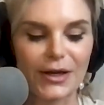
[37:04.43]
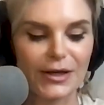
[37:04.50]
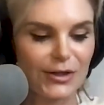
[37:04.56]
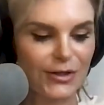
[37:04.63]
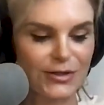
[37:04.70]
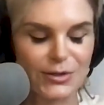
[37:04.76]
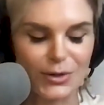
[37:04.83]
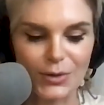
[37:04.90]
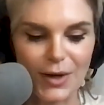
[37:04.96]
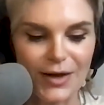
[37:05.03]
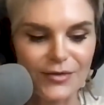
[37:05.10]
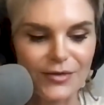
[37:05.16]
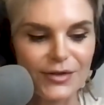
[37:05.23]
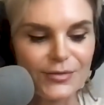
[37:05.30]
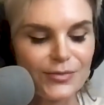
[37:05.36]
And you just don't
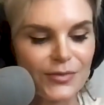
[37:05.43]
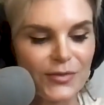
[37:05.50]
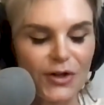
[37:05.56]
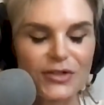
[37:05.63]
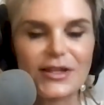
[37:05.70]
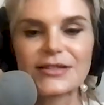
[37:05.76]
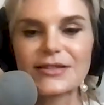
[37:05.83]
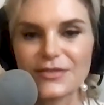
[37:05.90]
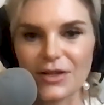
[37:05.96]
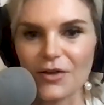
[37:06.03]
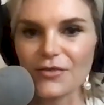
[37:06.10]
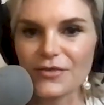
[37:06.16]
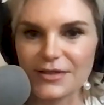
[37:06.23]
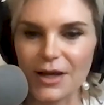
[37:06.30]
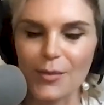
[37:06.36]
have your sense of
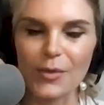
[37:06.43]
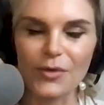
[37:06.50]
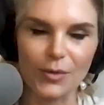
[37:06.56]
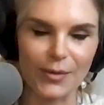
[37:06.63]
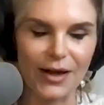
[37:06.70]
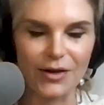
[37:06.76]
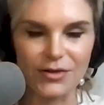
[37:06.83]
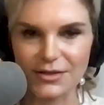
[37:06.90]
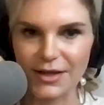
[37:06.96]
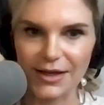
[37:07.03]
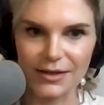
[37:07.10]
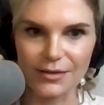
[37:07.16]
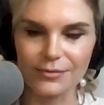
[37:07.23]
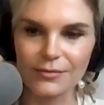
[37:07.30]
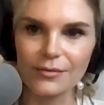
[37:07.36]
self is coming from the
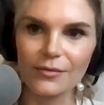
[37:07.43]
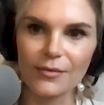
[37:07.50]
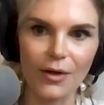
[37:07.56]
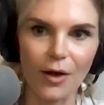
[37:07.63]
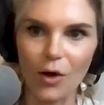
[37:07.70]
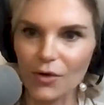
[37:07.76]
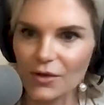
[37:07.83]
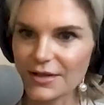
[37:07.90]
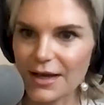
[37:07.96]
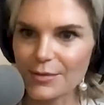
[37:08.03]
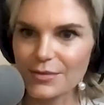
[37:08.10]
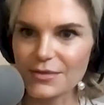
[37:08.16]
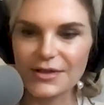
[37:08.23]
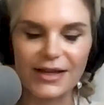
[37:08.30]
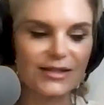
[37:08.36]
outside all the
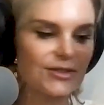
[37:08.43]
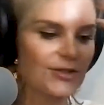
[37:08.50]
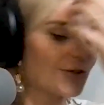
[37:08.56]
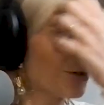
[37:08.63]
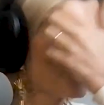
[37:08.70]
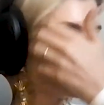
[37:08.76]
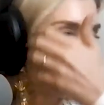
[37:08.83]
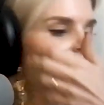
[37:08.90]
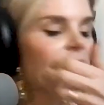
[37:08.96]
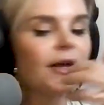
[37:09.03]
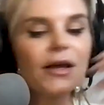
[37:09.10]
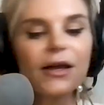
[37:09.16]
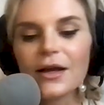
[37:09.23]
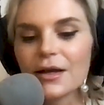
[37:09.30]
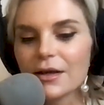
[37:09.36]
time, external.
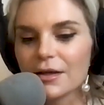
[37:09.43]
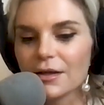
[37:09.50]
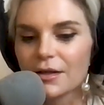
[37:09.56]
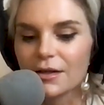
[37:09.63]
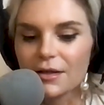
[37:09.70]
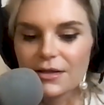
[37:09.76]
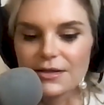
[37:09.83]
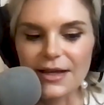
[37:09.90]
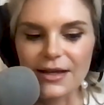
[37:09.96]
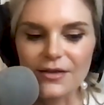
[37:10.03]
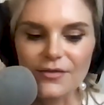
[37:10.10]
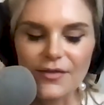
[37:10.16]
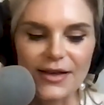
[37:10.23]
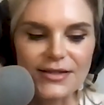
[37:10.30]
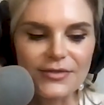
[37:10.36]
The
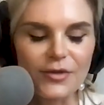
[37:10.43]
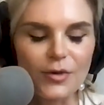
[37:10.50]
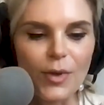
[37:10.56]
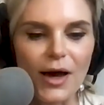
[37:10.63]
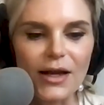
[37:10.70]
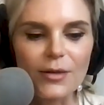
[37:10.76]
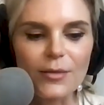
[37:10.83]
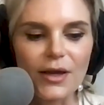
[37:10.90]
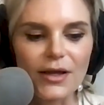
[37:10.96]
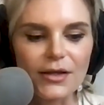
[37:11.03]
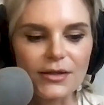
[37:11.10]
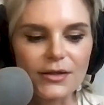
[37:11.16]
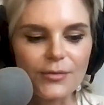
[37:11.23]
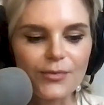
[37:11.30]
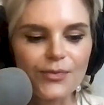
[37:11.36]
second phase of
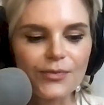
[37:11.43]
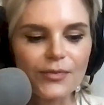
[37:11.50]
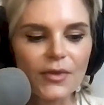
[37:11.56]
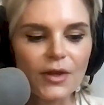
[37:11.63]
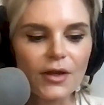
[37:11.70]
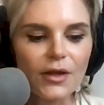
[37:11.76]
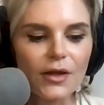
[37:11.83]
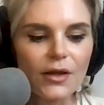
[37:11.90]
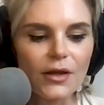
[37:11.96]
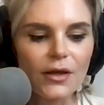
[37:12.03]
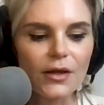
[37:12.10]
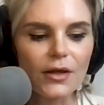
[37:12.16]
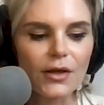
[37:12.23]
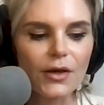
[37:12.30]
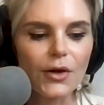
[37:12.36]
embodiment,
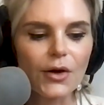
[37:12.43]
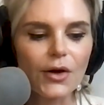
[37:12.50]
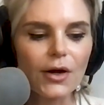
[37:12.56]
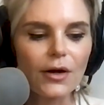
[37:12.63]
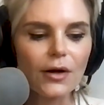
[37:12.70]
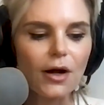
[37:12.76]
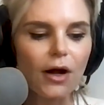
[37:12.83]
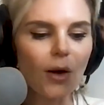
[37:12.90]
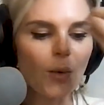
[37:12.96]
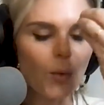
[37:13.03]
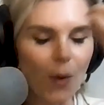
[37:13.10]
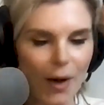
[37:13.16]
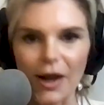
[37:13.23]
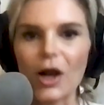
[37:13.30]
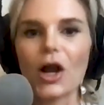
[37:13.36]
you're
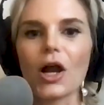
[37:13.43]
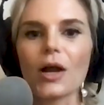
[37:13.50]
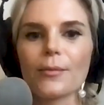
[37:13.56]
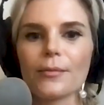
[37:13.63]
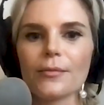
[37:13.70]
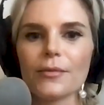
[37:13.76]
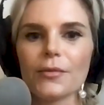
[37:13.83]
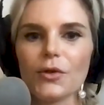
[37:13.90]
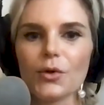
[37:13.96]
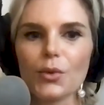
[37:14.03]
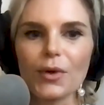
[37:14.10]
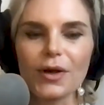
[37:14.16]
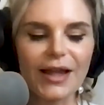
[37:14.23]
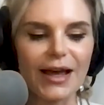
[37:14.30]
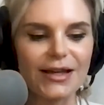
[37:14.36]
aware. You
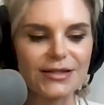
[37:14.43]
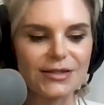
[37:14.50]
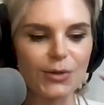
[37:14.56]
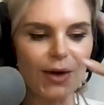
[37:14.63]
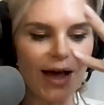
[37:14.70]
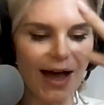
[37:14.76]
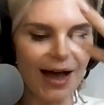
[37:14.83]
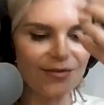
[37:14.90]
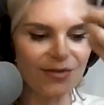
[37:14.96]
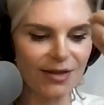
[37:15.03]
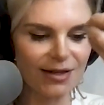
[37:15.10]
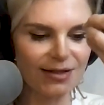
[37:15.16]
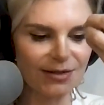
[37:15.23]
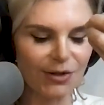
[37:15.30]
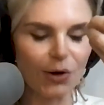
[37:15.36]
realize you have
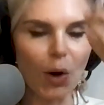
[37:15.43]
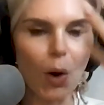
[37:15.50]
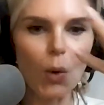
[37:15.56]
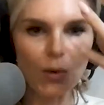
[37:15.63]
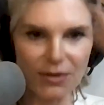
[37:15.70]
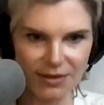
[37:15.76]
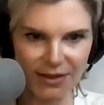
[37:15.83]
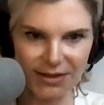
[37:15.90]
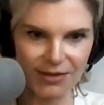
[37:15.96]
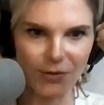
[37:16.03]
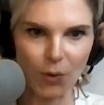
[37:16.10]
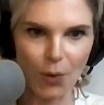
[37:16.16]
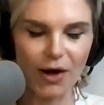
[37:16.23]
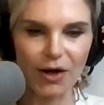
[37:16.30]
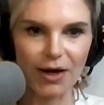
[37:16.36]
your own sense of
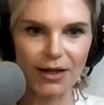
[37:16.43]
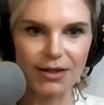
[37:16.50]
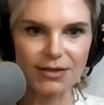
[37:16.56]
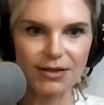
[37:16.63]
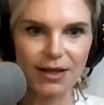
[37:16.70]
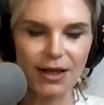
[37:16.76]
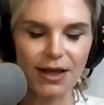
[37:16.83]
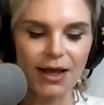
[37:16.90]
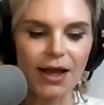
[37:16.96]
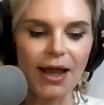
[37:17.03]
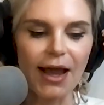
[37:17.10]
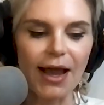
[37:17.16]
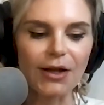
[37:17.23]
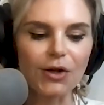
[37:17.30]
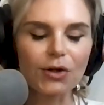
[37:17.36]
awareness,
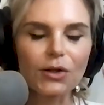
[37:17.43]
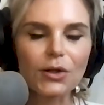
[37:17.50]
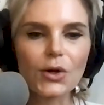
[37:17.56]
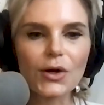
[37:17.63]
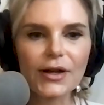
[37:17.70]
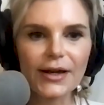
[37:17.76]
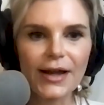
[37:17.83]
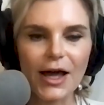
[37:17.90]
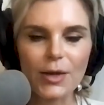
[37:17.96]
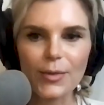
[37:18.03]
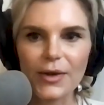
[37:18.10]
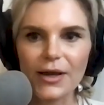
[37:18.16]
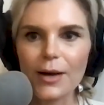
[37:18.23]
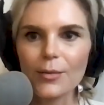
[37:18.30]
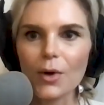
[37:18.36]
and you're learning how to
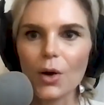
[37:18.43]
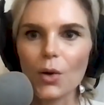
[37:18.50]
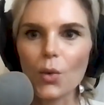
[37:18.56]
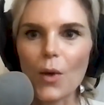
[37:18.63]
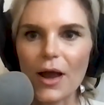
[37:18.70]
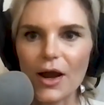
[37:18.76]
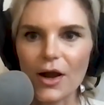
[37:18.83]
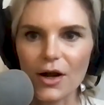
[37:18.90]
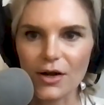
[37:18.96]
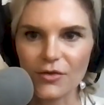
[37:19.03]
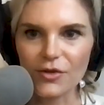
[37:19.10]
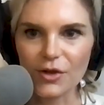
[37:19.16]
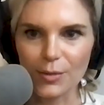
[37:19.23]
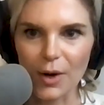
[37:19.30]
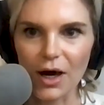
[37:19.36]
become aware of
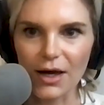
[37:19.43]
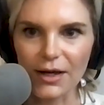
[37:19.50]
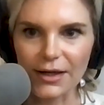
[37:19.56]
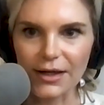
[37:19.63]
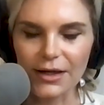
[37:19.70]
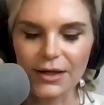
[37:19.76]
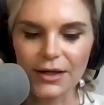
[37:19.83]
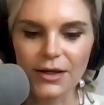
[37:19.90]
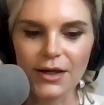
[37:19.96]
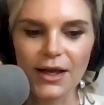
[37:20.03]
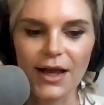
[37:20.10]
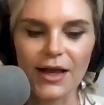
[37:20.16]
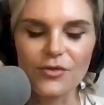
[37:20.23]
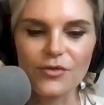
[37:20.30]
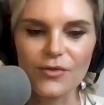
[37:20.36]
your body
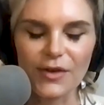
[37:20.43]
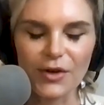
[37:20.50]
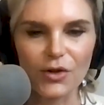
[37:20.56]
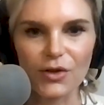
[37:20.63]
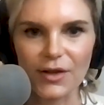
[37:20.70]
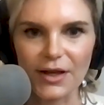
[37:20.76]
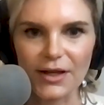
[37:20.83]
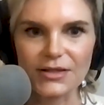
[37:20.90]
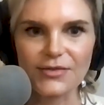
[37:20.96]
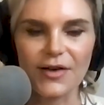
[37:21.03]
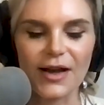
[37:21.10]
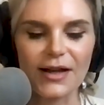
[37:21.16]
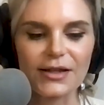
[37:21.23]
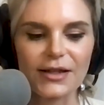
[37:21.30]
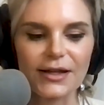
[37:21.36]
and feel things
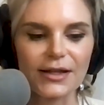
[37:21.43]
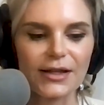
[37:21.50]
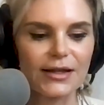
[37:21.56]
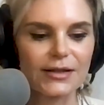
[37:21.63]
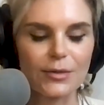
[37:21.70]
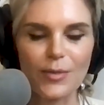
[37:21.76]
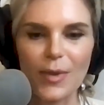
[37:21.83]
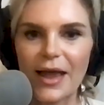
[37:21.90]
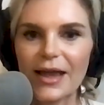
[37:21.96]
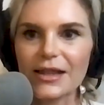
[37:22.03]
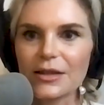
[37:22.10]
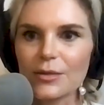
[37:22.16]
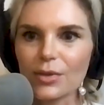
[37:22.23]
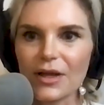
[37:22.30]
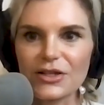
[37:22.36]
finally, like the pain,
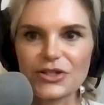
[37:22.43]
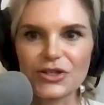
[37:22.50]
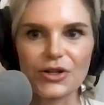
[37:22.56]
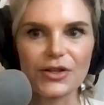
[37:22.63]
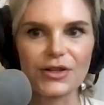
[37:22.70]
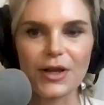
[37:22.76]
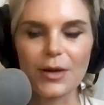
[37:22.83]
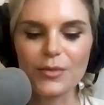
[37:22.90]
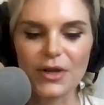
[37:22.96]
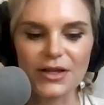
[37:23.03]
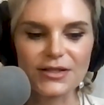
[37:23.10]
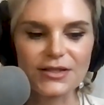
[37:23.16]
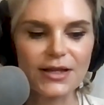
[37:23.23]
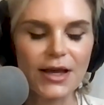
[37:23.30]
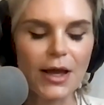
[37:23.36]
the pleasure, the
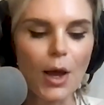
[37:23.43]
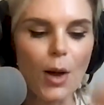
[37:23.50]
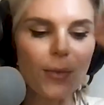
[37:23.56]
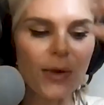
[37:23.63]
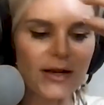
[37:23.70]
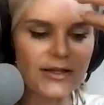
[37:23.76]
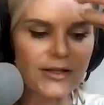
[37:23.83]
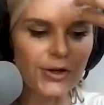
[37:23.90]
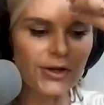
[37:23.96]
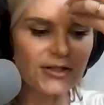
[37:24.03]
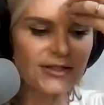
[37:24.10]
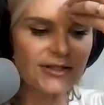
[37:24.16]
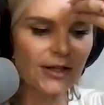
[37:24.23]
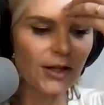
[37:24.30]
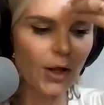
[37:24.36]
numbness, but you're
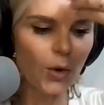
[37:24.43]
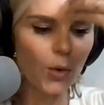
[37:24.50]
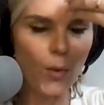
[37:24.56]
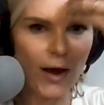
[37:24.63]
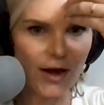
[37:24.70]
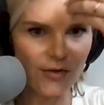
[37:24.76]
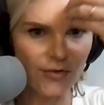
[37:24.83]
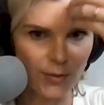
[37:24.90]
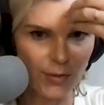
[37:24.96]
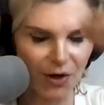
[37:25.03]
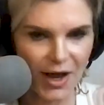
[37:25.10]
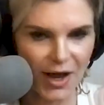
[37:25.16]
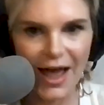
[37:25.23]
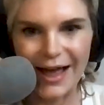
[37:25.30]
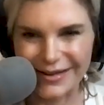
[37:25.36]
still aware from your
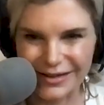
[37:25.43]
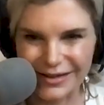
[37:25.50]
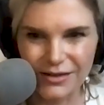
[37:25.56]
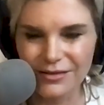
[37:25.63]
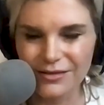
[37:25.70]
head.